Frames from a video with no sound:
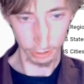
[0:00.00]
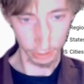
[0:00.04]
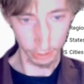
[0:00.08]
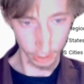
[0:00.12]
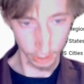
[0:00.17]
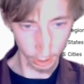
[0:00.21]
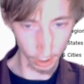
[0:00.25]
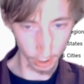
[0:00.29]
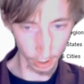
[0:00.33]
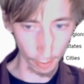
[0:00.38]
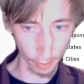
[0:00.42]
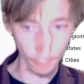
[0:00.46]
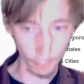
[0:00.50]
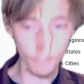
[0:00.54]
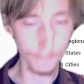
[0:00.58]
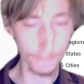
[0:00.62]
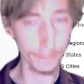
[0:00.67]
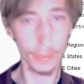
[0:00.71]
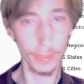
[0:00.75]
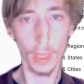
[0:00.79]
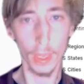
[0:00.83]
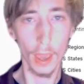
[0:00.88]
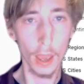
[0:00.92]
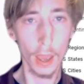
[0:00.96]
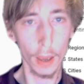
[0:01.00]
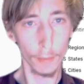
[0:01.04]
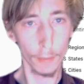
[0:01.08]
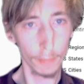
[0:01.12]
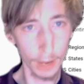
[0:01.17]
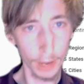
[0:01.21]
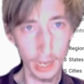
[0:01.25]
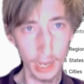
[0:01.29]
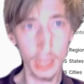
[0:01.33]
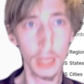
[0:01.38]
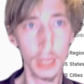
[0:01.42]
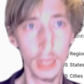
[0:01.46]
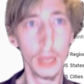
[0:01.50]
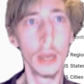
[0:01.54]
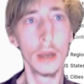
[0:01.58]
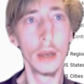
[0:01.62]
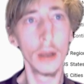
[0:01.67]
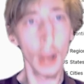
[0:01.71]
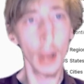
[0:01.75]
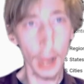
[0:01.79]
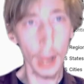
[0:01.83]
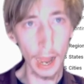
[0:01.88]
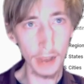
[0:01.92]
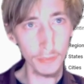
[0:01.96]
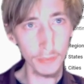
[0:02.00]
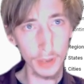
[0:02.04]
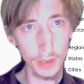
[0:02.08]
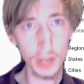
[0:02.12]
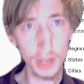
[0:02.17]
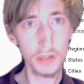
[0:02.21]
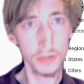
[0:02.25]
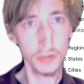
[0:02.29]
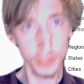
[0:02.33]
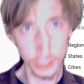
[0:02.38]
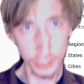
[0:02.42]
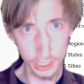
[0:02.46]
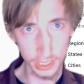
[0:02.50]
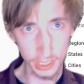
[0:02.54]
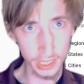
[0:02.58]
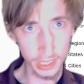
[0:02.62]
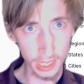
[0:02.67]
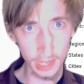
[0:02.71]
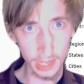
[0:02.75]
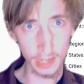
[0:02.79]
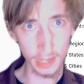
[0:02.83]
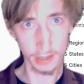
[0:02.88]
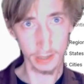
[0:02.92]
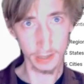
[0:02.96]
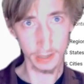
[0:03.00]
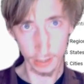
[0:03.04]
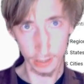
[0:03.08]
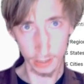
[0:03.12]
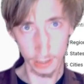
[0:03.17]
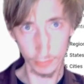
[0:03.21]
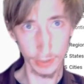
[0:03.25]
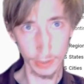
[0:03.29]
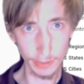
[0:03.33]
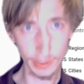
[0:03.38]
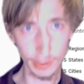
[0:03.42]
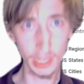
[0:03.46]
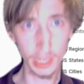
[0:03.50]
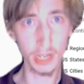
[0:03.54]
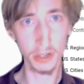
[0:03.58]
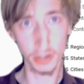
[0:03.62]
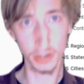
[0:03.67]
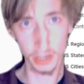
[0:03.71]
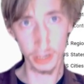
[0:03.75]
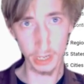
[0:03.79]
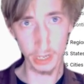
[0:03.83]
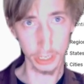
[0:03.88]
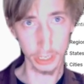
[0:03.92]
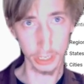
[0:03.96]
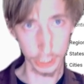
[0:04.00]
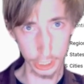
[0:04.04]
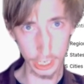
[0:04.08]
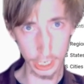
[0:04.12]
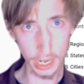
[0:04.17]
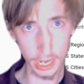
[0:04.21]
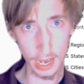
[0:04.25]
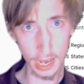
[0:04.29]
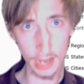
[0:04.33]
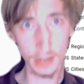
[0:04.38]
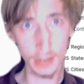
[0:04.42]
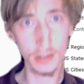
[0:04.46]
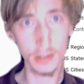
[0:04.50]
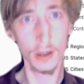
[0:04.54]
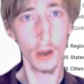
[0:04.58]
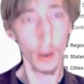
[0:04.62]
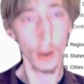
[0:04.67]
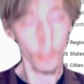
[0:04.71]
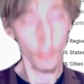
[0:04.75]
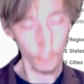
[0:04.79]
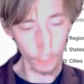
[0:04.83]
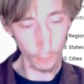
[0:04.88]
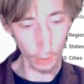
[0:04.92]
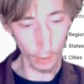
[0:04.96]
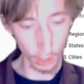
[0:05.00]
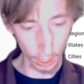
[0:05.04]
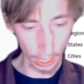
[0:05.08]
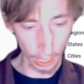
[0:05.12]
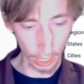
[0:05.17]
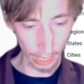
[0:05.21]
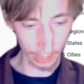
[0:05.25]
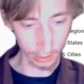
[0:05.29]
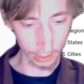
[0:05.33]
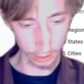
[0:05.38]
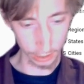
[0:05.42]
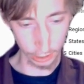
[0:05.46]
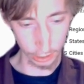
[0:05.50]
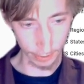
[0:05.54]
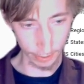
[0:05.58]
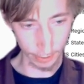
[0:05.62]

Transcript: know. But I will see if there will be a good chance for live stream